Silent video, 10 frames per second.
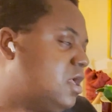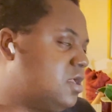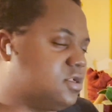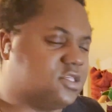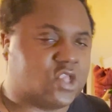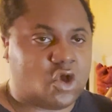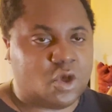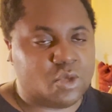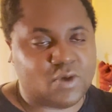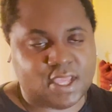a song
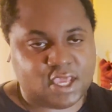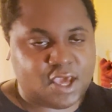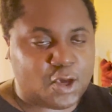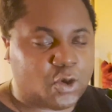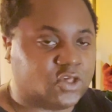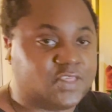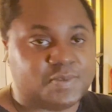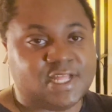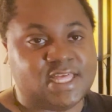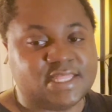on the radio or
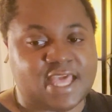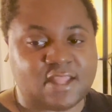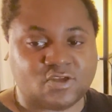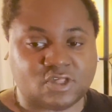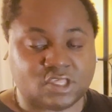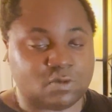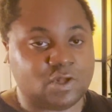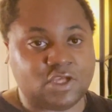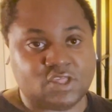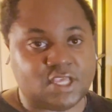something like that, or just
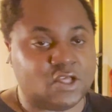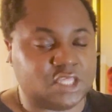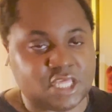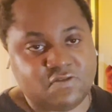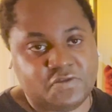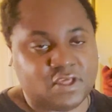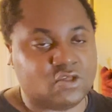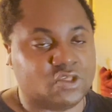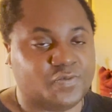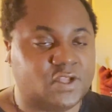someone you see on TV.
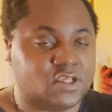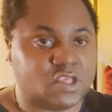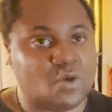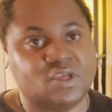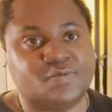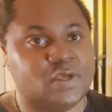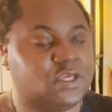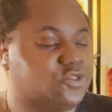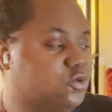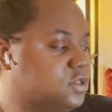So spirit is always
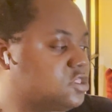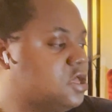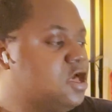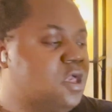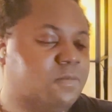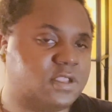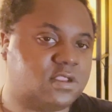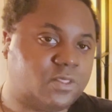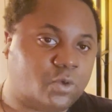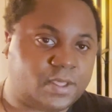speaking through us. But
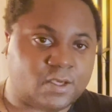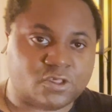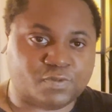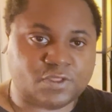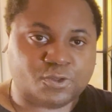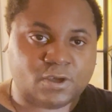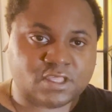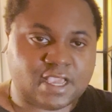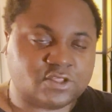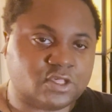another way they'll speak through
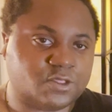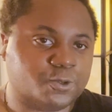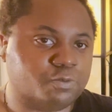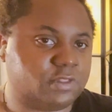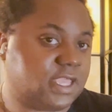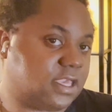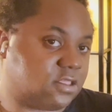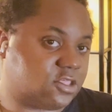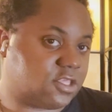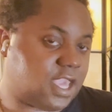us actually is through
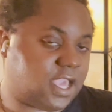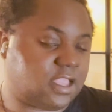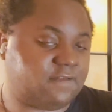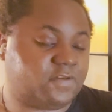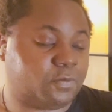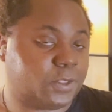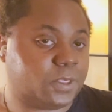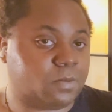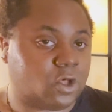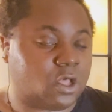plants. And if you put
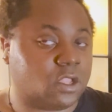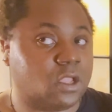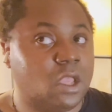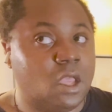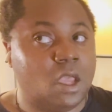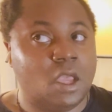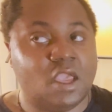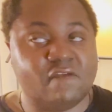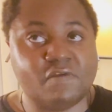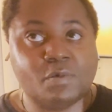them on,
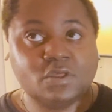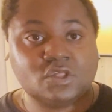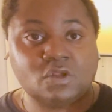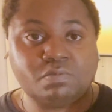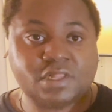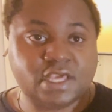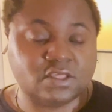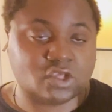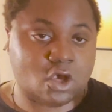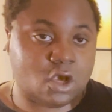if you put certain
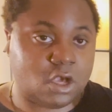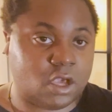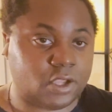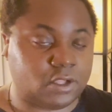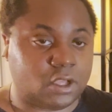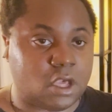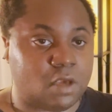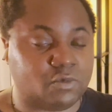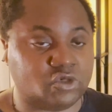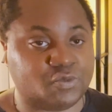plants
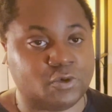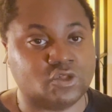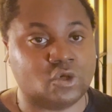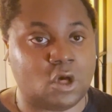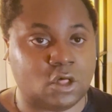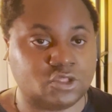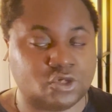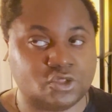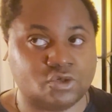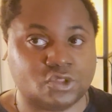on your spiritual
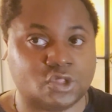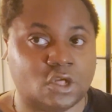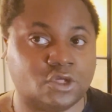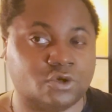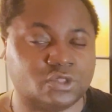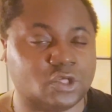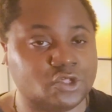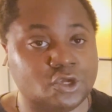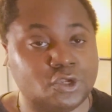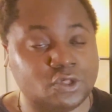altars, you'll
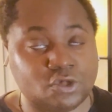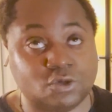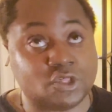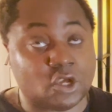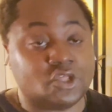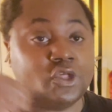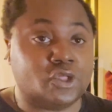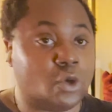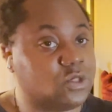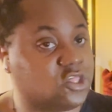start to
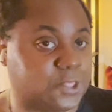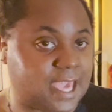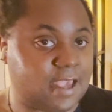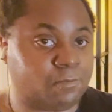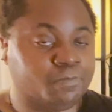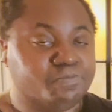notice that.